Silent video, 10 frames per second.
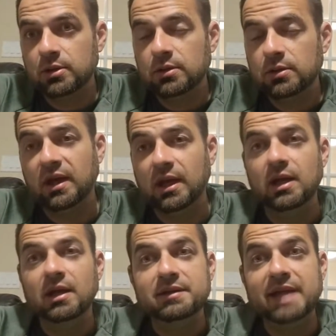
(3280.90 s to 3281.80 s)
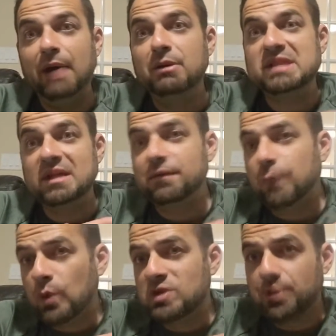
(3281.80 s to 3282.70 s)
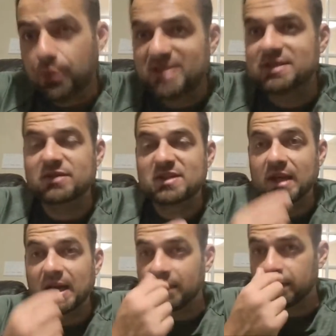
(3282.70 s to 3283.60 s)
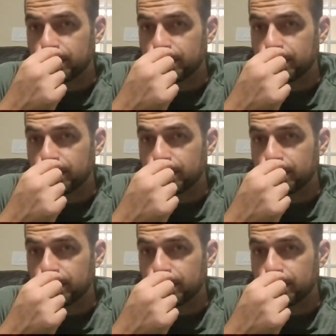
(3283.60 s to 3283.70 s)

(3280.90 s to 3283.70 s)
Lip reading: okay? Now it's enforced the rest of his life.